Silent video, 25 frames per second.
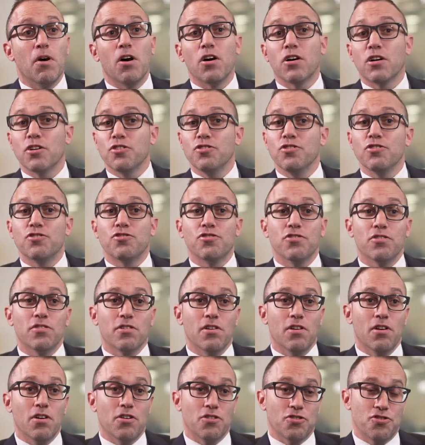market neutral
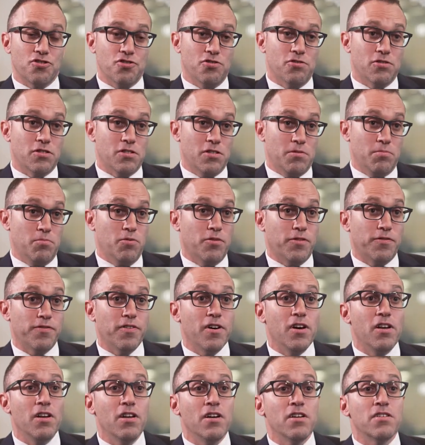and long short
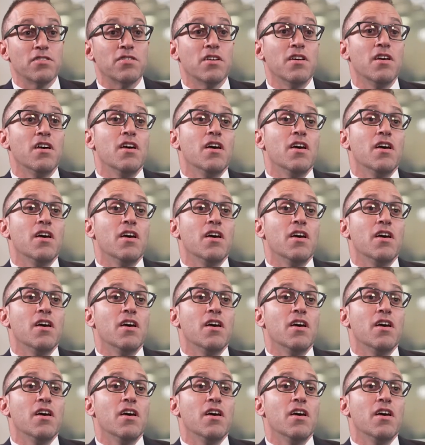portfolios,